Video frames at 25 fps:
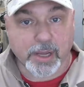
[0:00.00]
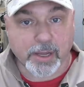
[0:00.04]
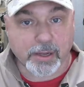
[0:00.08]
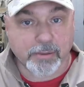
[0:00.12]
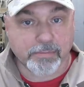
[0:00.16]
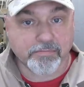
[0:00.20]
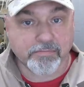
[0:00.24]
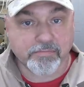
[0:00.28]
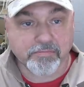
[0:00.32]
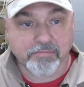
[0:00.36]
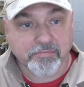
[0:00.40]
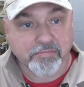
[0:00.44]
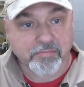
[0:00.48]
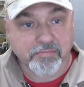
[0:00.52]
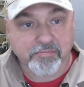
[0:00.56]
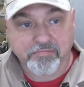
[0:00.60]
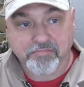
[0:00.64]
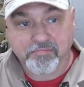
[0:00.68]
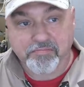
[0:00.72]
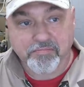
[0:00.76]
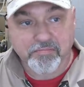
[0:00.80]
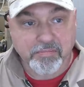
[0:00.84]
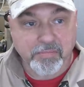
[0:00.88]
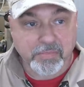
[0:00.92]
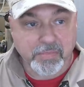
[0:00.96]
I've
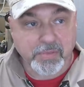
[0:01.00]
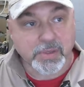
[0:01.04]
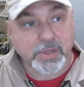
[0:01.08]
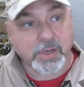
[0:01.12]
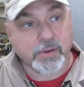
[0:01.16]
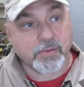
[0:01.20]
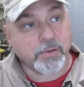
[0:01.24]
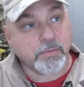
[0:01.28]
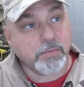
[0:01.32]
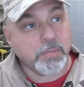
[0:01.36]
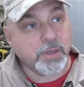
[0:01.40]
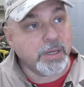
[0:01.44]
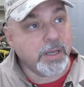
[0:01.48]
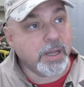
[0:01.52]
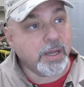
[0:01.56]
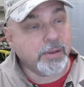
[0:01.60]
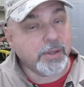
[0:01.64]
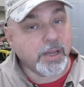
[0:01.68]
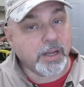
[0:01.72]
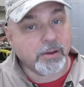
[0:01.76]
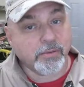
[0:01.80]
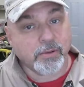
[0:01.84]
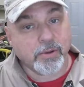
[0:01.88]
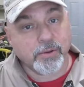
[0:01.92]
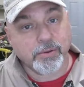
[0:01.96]
never been down
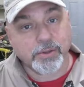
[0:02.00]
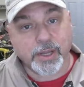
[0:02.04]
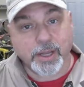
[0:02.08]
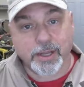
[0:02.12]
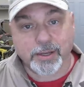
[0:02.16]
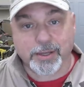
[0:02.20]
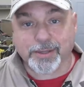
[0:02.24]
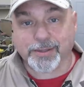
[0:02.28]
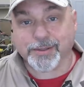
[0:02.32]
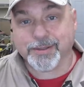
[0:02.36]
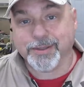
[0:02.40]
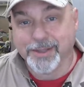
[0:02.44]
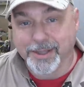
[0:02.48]
that road yet.